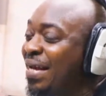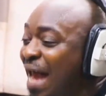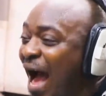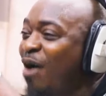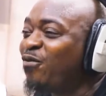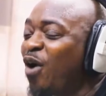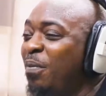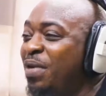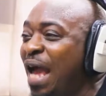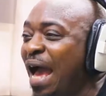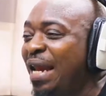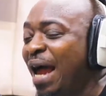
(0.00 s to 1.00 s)
Now, from
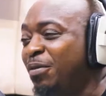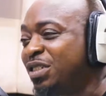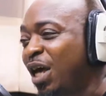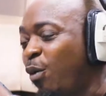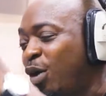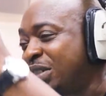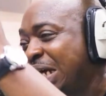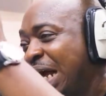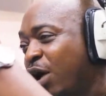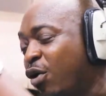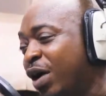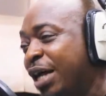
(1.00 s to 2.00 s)
there, let me say once again,
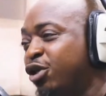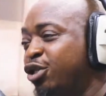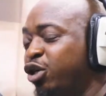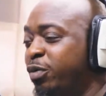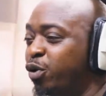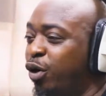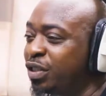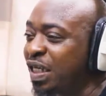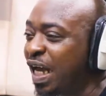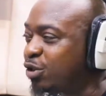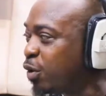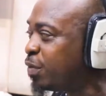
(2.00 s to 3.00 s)
congratulations, because
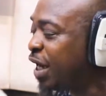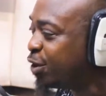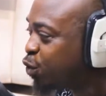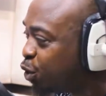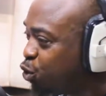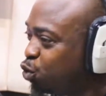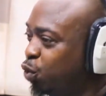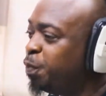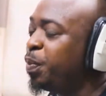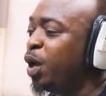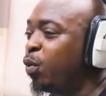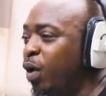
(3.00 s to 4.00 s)
there's something else where you do.
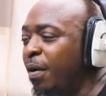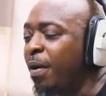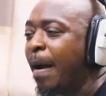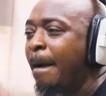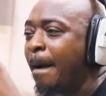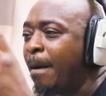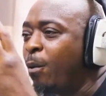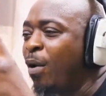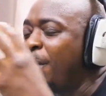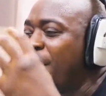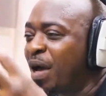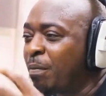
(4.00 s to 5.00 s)
We
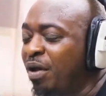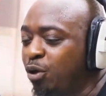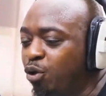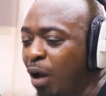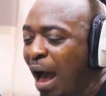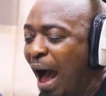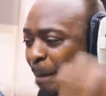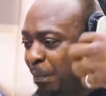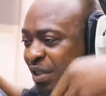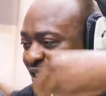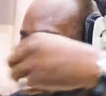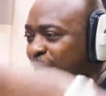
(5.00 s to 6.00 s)
make me
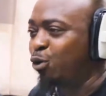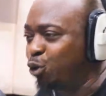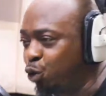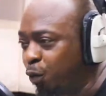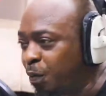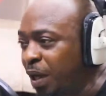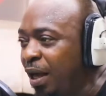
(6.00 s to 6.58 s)
happy, say I know you.